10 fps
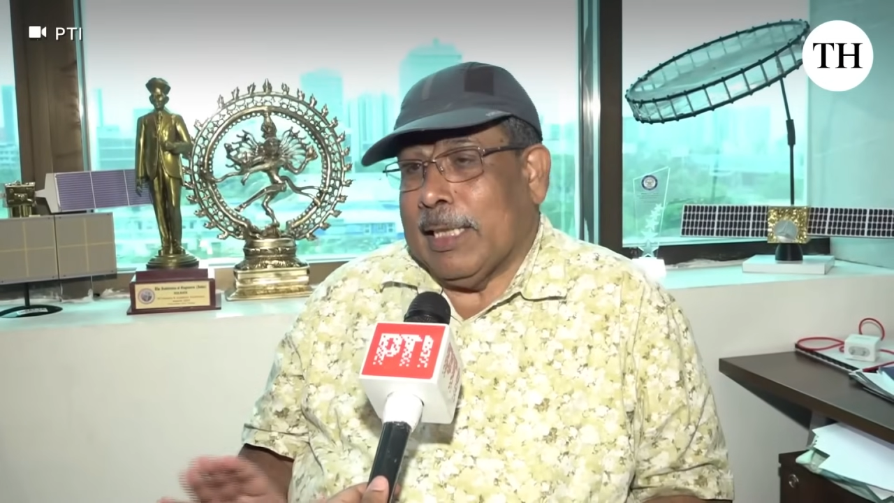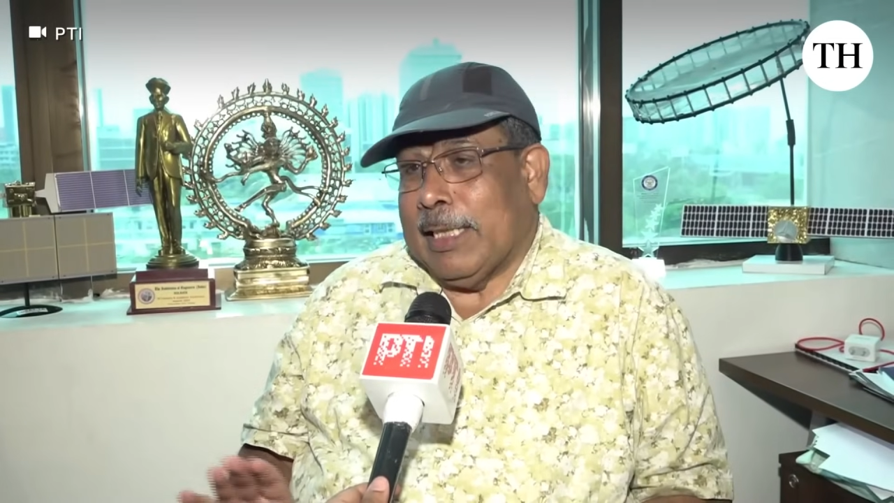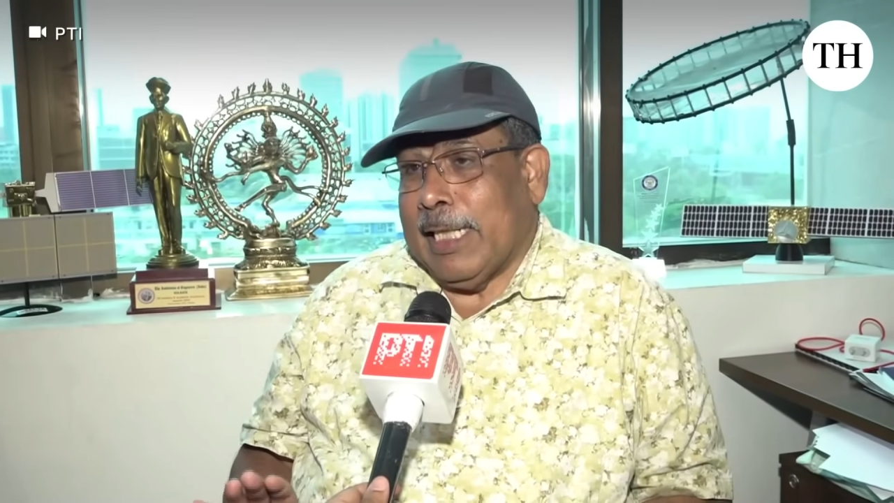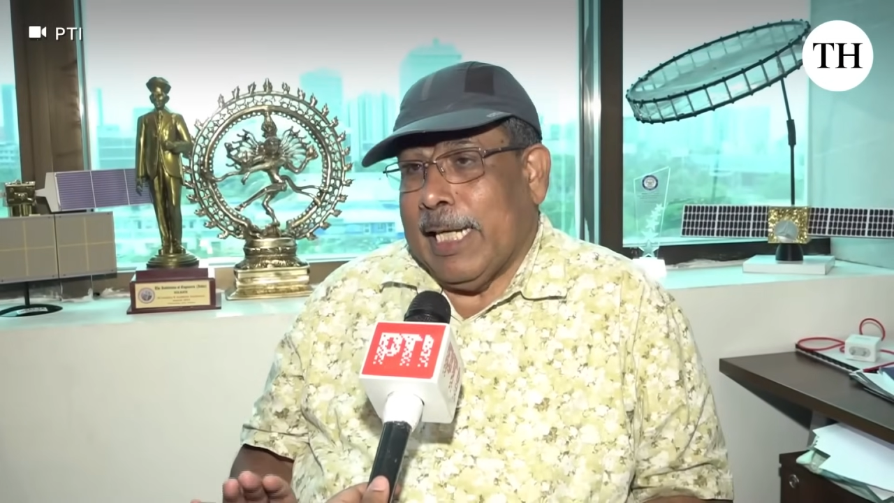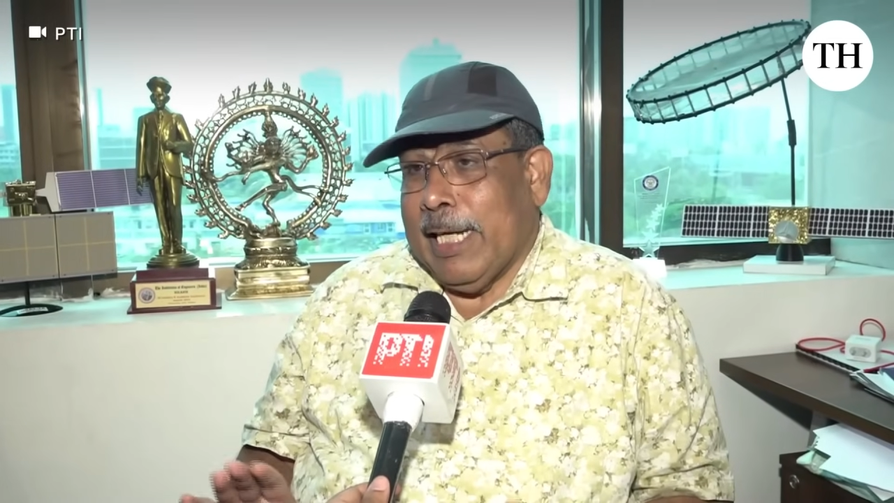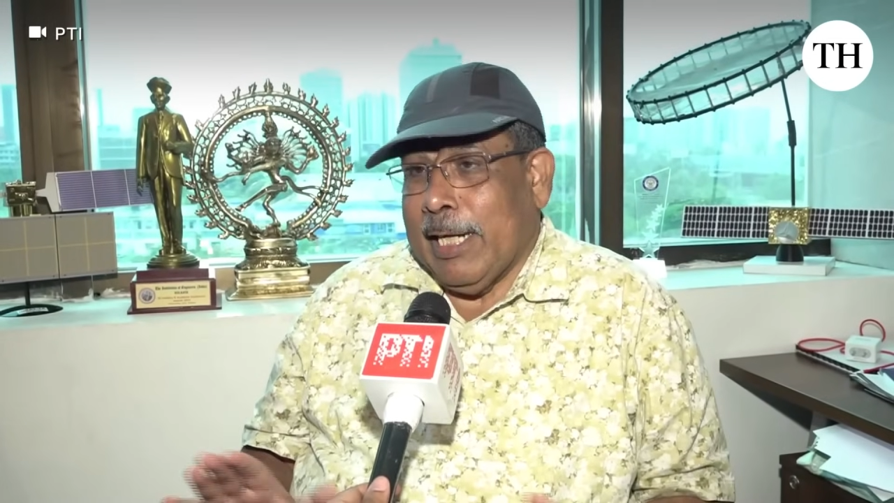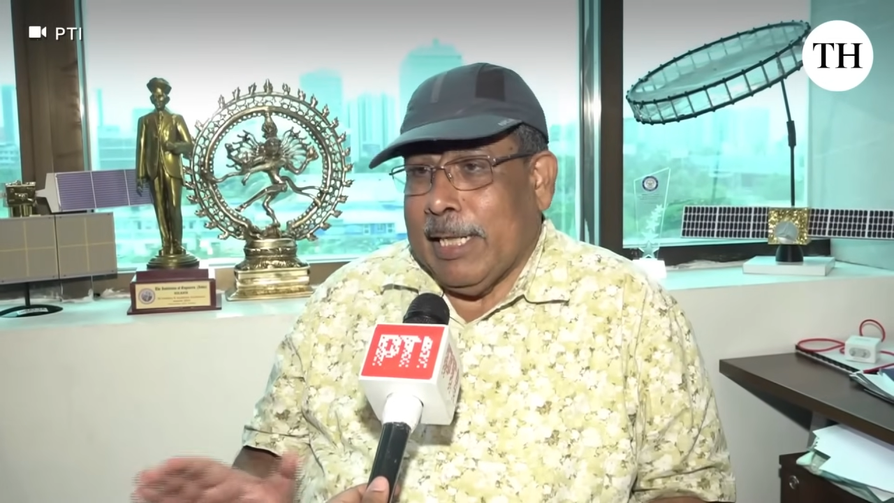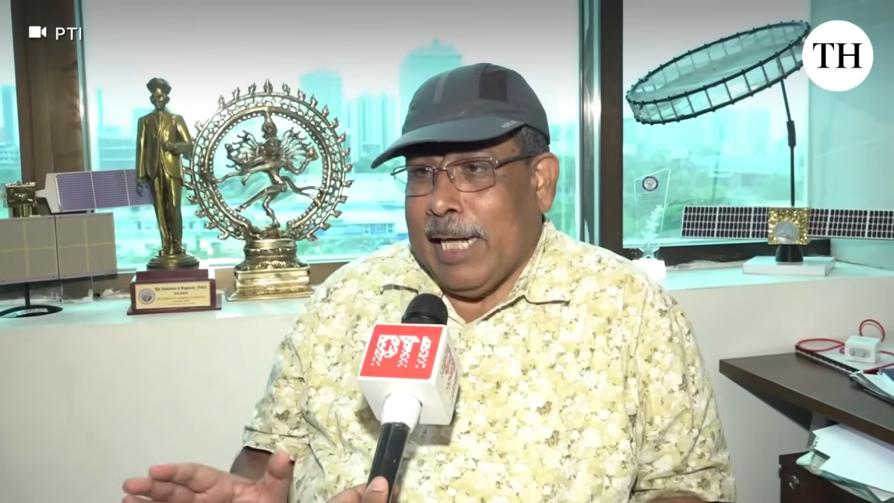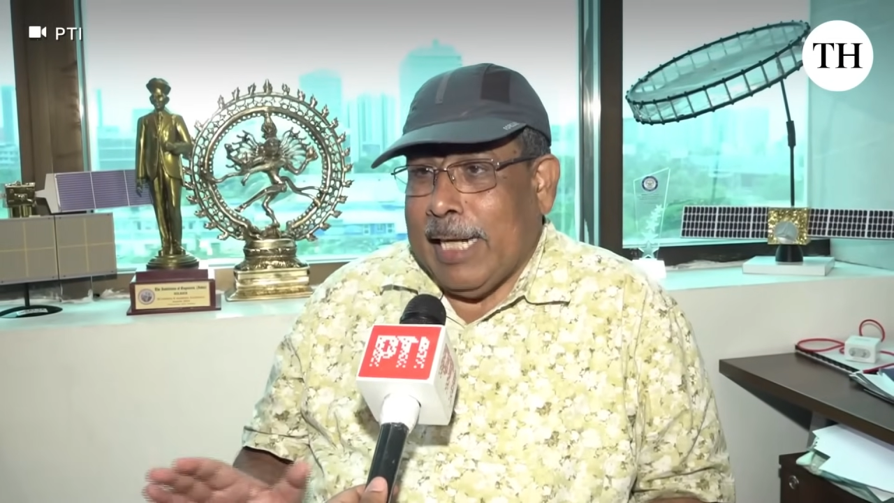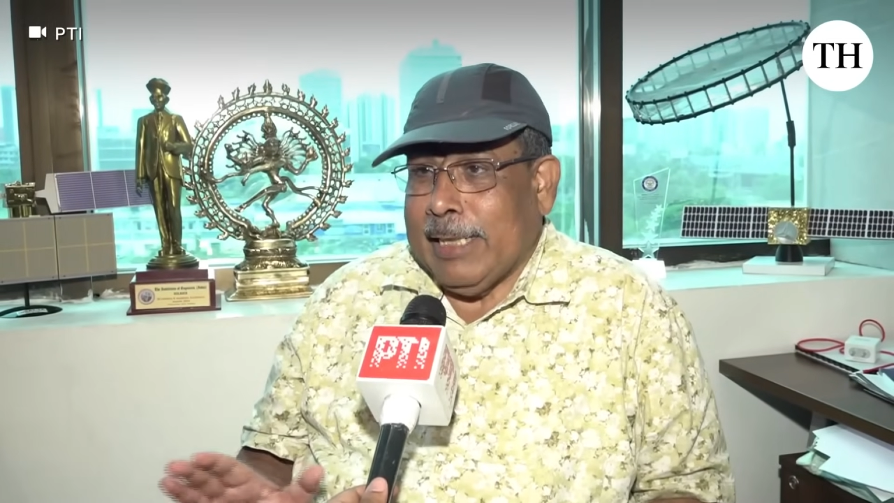day
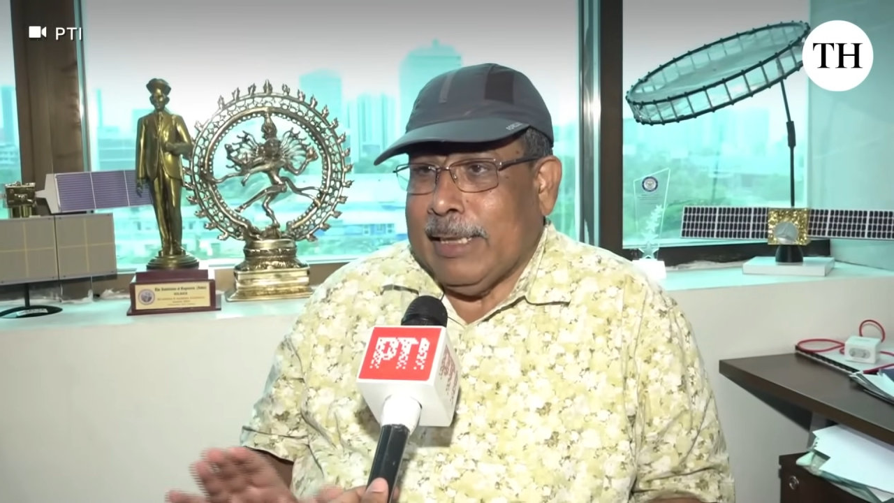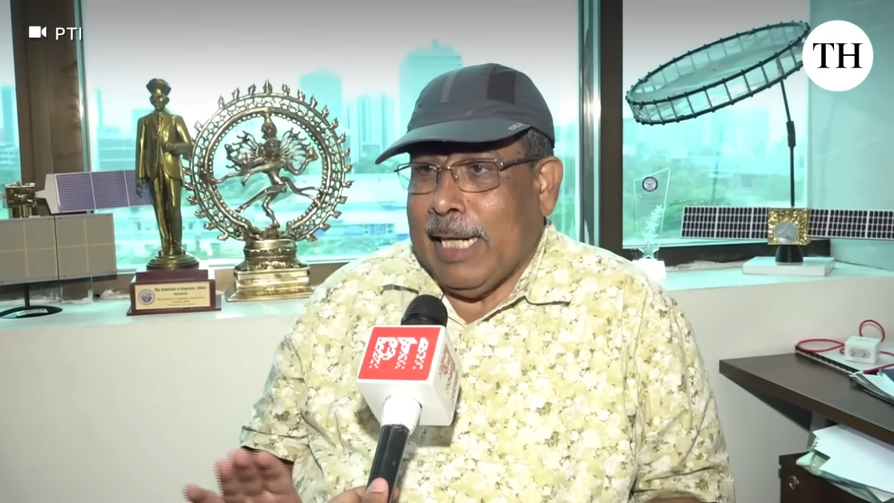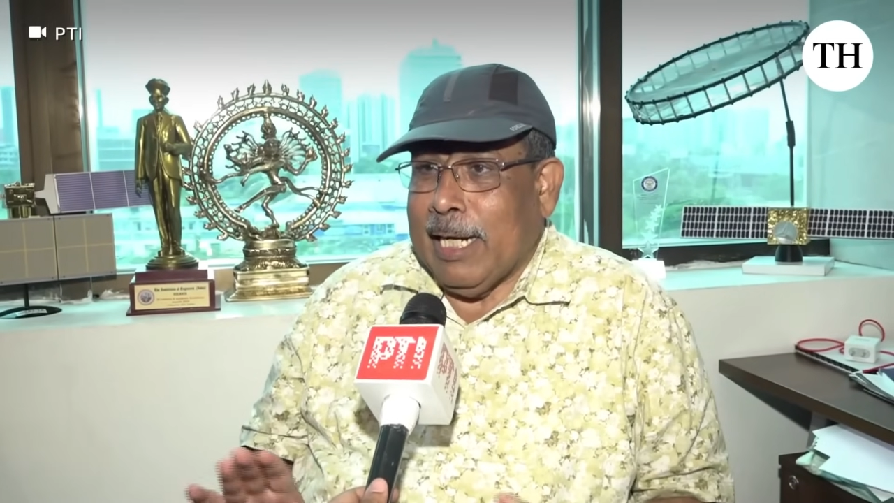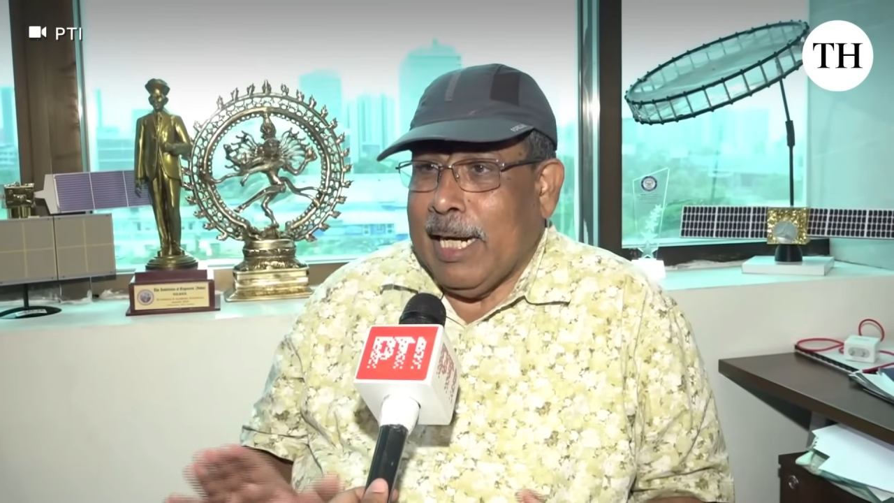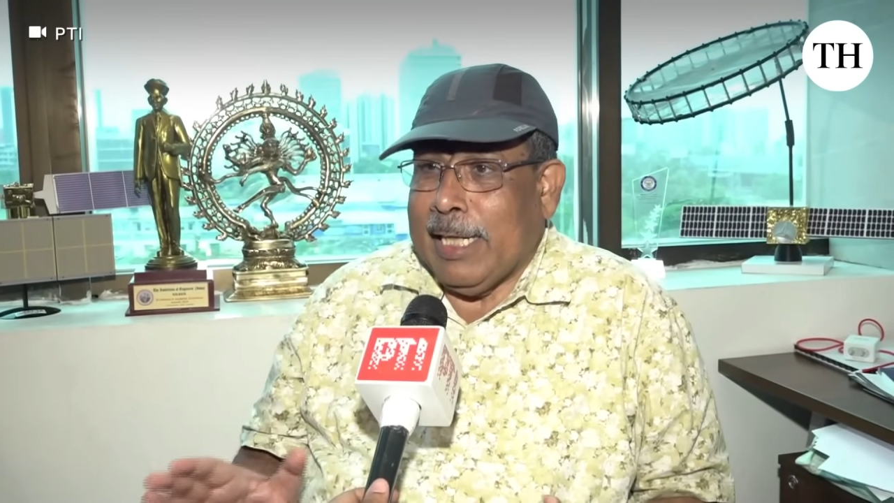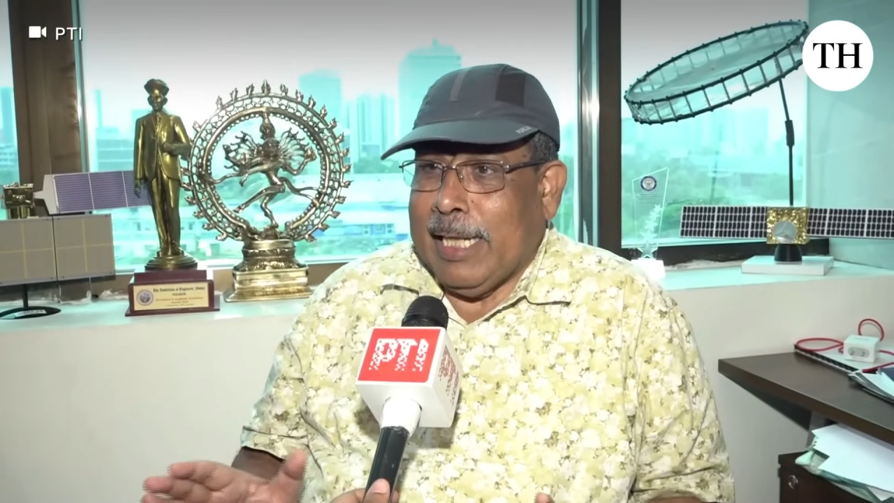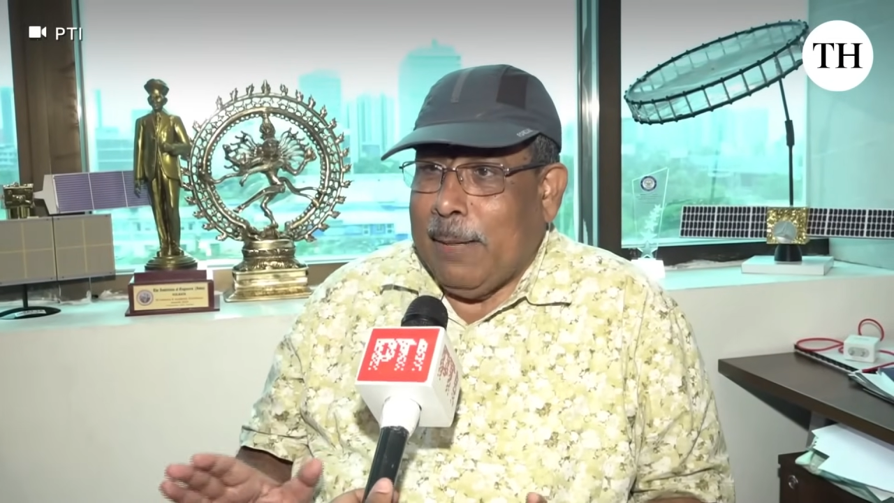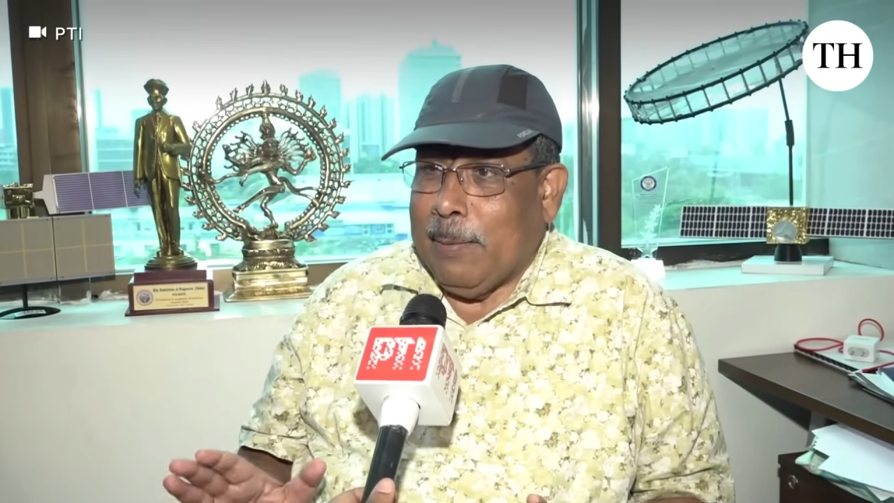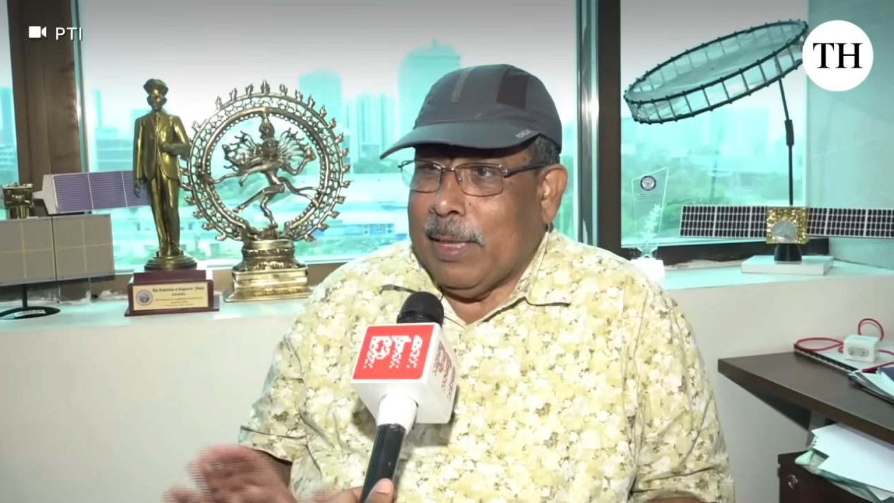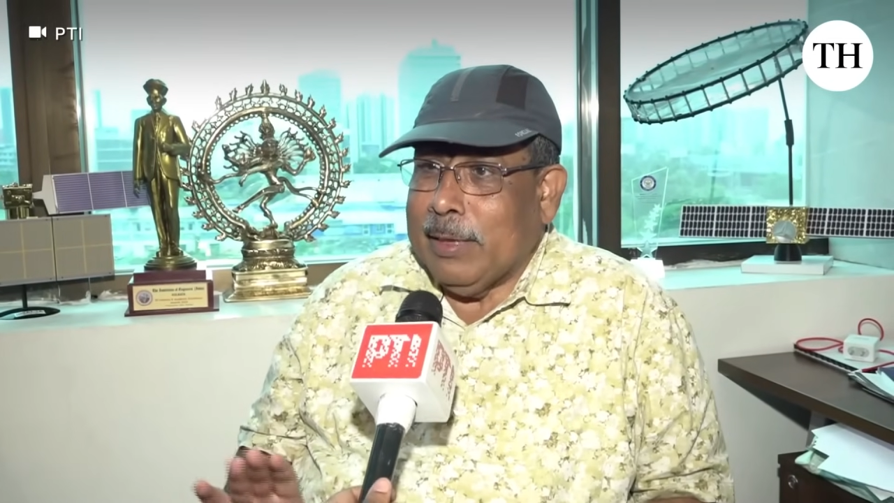and night unlike
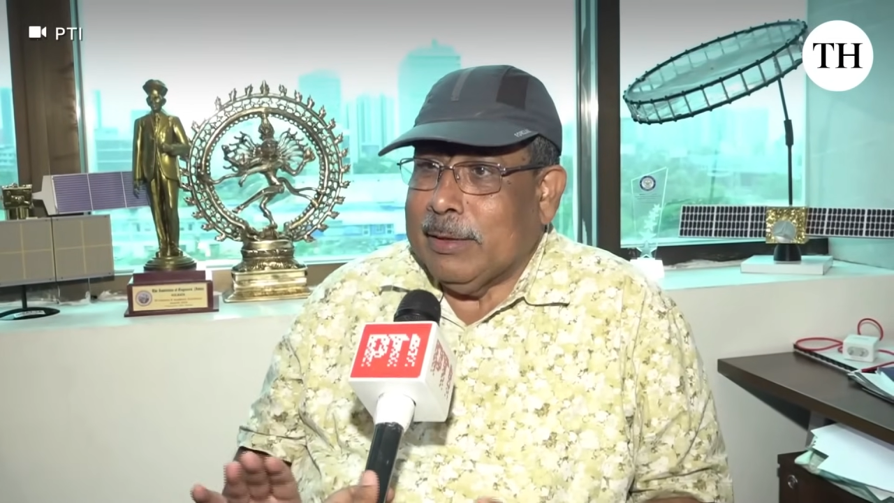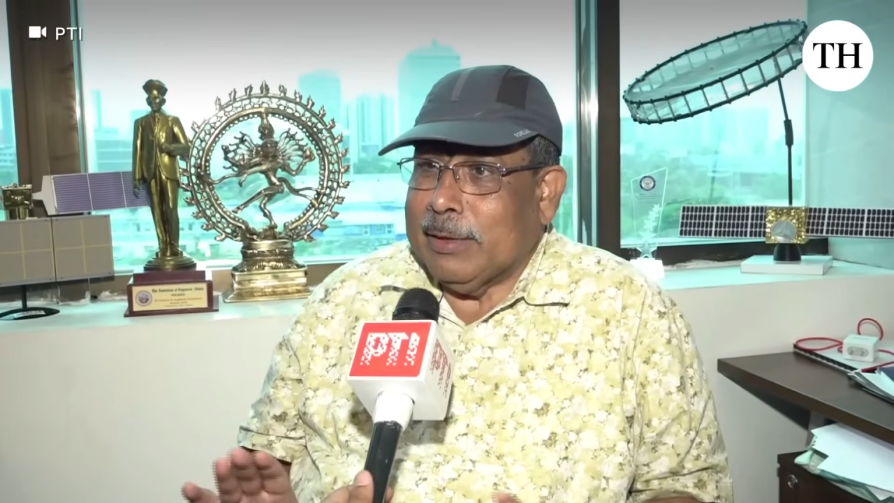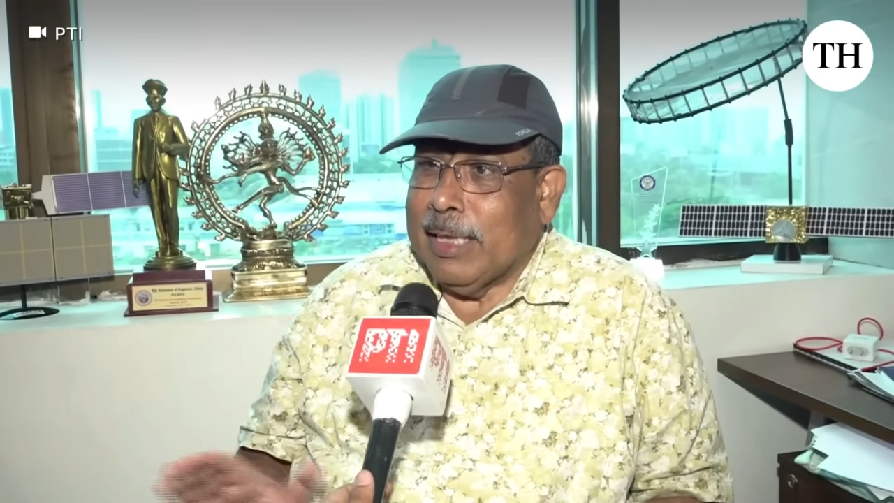cameras